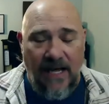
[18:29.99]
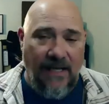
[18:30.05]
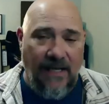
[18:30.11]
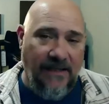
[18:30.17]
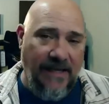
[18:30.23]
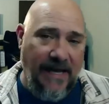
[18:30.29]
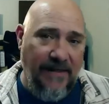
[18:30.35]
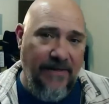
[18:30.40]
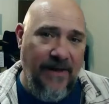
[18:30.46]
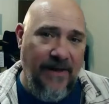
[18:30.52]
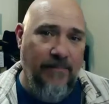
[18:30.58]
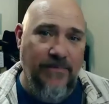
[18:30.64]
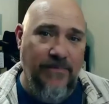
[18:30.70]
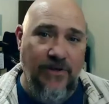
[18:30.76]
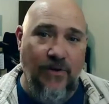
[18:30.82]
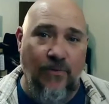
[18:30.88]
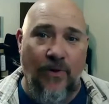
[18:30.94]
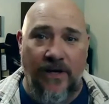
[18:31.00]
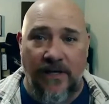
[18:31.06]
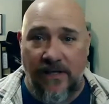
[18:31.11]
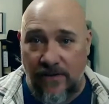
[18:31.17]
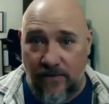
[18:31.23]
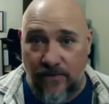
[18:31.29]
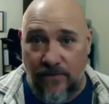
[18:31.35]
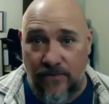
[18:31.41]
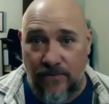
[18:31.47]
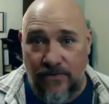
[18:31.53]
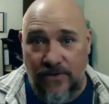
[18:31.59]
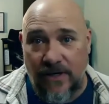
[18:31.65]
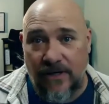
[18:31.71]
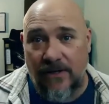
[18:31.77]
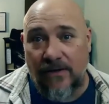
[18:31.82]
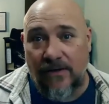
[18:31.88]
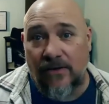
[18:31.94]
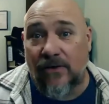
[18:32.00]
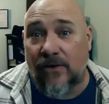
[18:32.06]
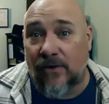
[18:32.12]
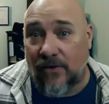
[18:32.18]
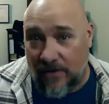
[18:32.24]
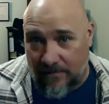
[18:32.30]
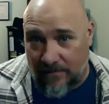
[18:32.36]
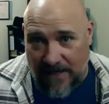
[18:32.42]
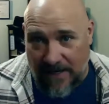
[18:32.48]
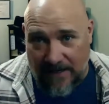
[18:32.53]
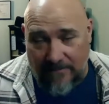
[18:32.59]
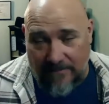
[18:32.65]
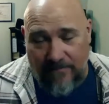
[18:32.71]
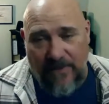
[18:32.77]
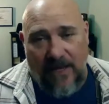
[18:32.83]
led them to want to use LearnUpon.